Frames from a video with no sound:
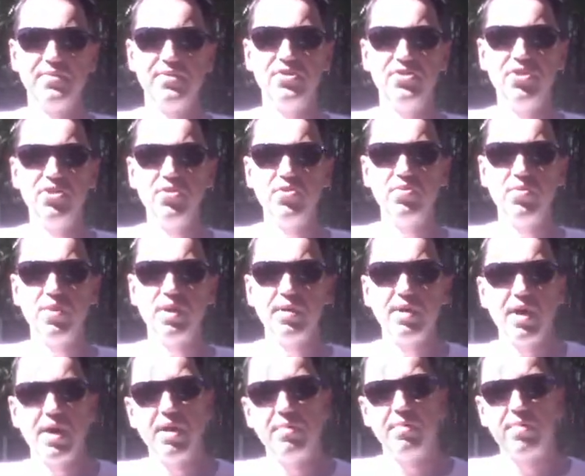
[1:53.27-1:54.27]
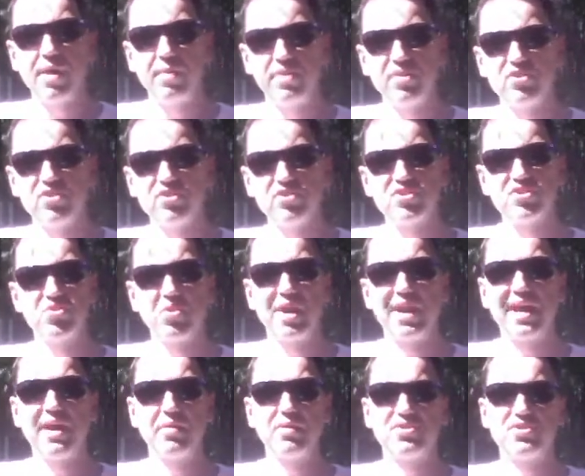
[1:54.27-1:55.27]
new publishers to
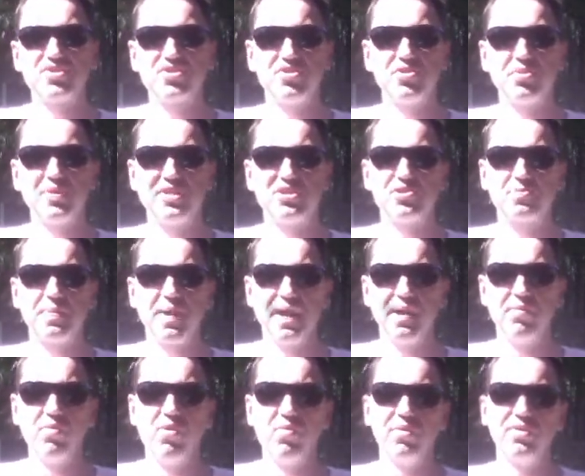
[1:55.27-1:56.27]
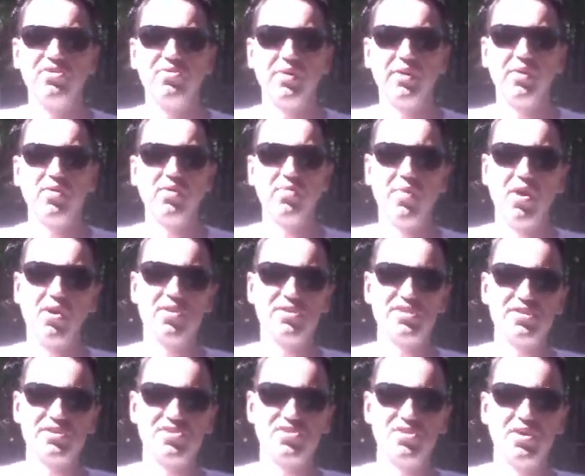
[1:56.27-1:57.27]
allow us to expand what we're doing on the
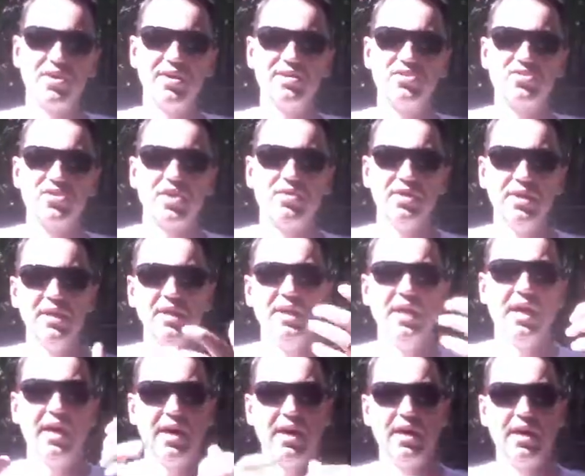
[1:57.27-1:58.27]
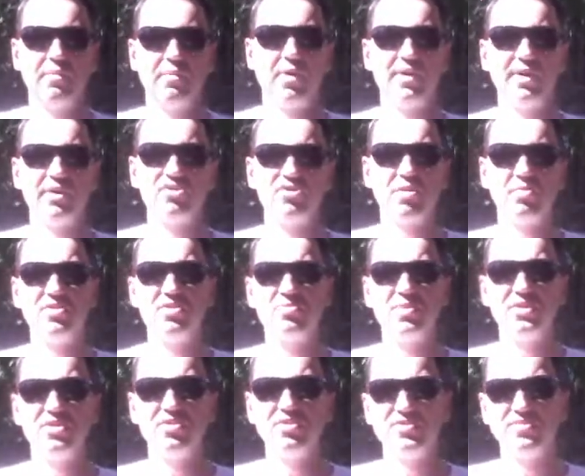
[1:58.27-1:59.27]
marketing side. So I know Jeremy's
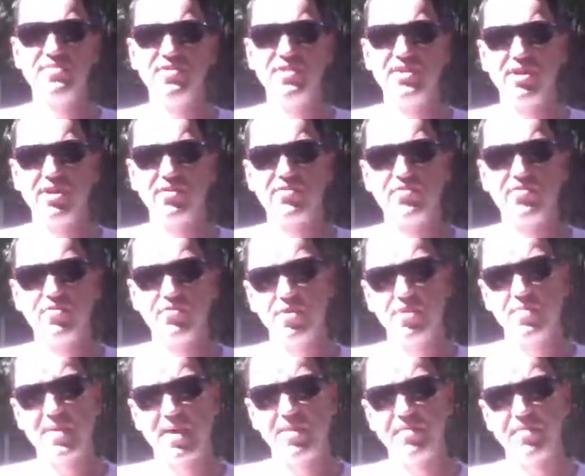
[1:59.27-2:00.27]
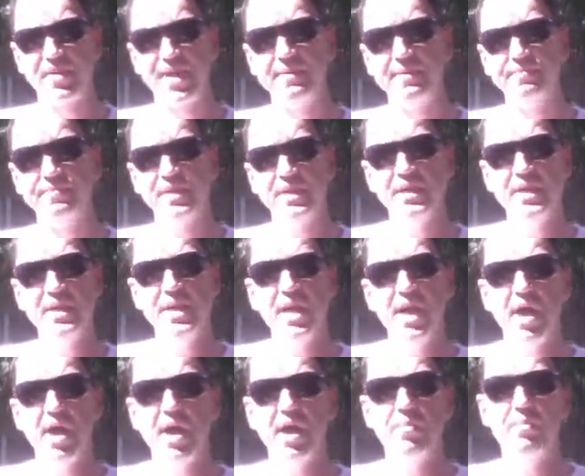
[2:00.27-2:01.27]
been doing some videos for you about that.
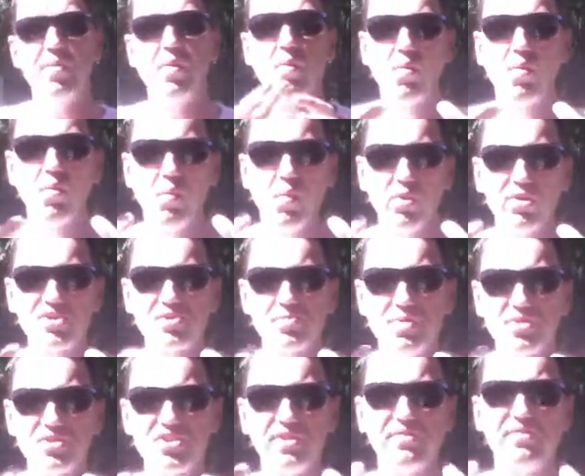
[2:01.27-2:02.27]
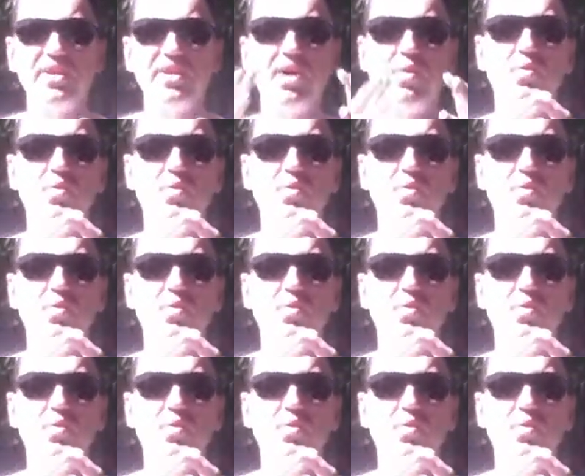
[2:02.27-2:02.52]
But what specifically I